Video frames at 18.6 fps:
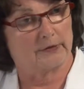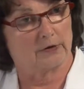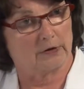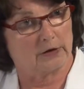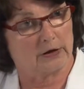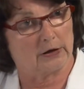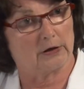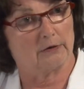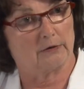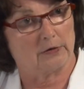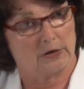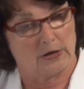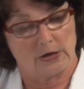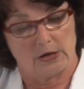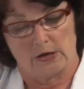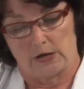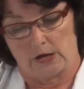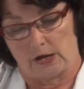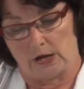Okay.
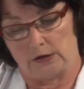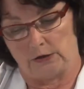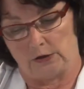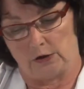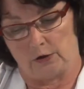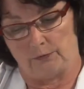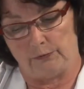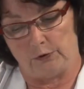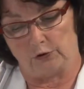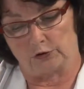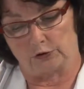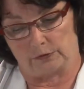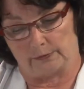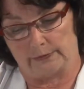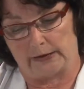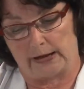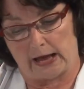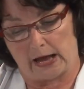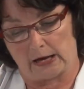And, you know, mutual
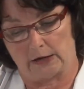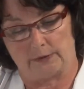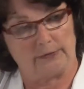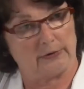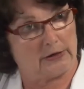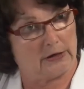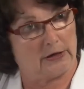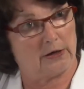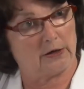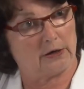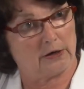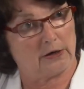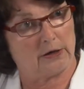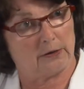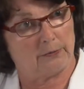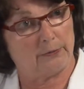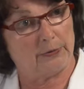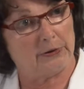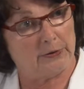monogamy,
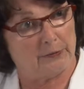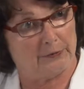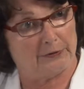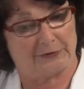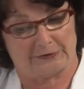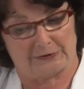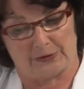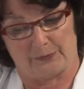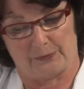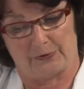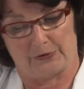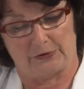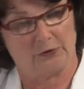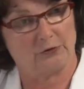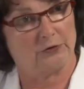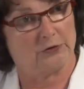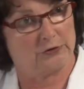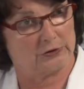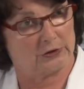being with someone
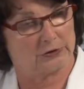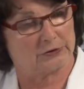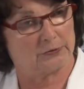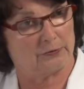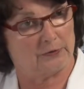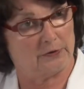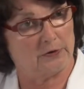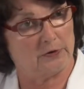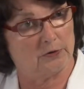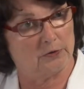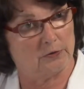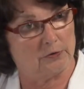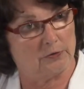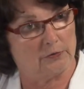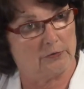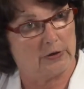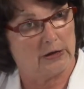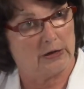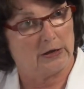who's just with you,